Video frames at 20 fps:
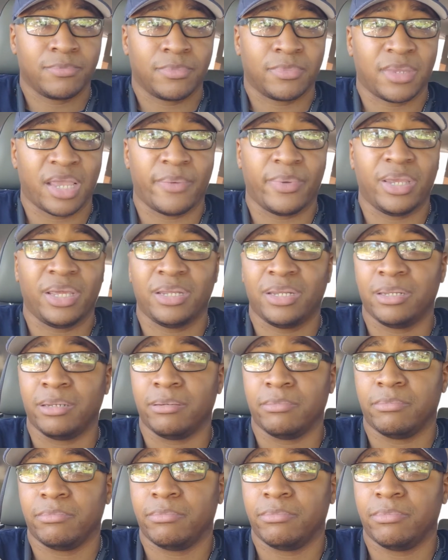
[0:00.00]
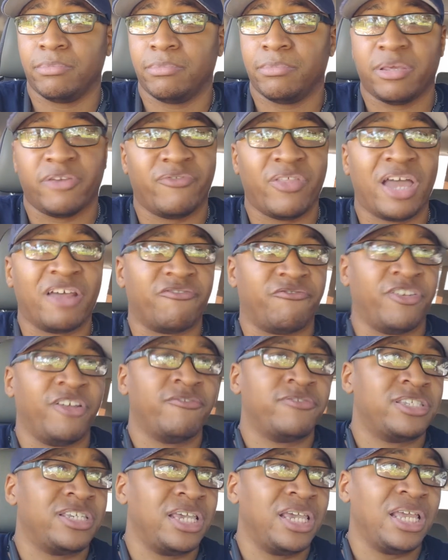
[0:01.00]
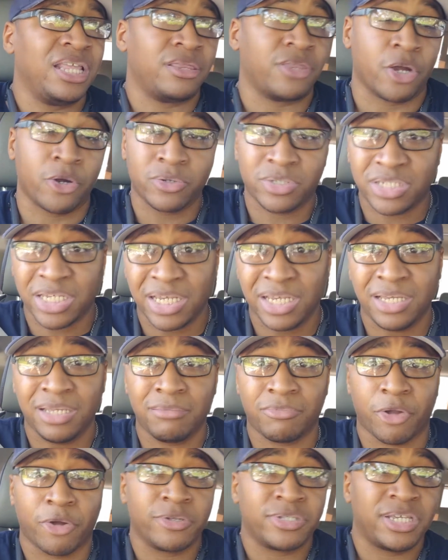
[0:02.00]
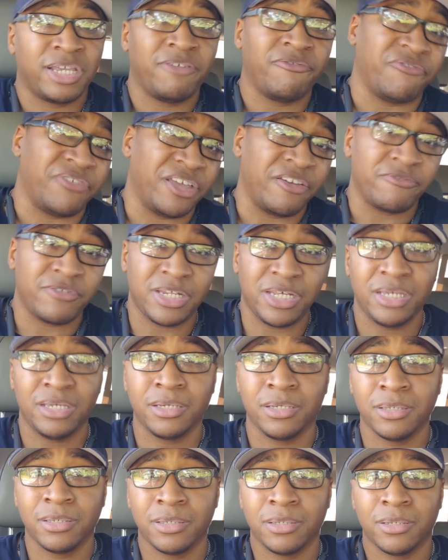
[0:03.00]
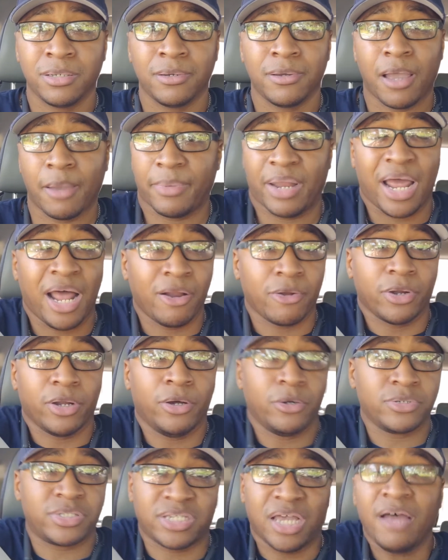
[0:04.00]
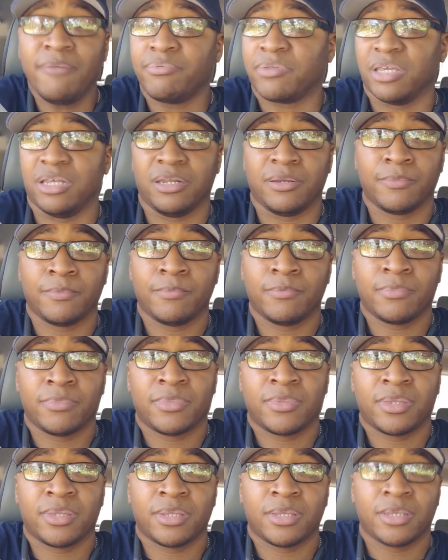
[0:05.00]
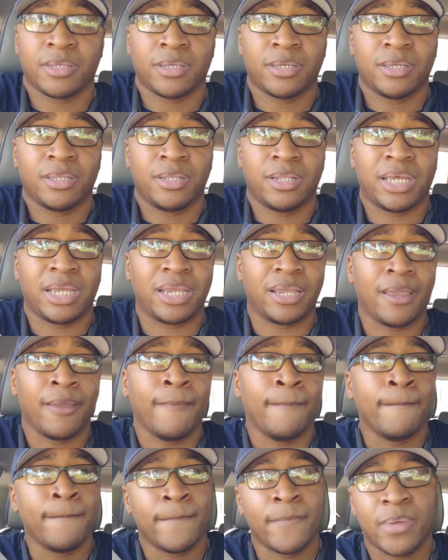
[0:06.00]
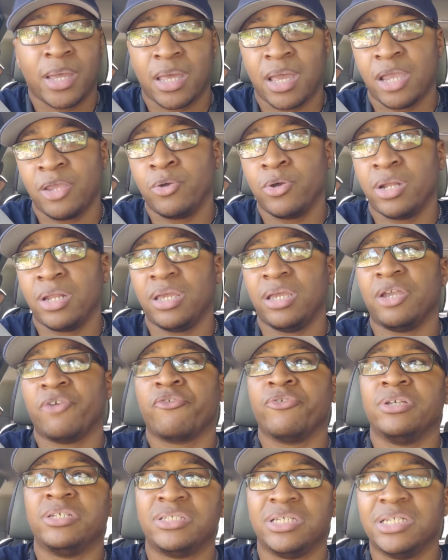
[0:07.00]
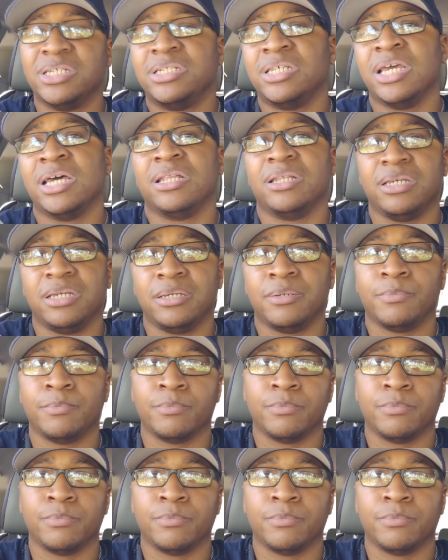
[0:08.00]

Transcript: I mean, if not 15, 13, 50. I mean, I don't know, something. Like, how are you going to increase the deli?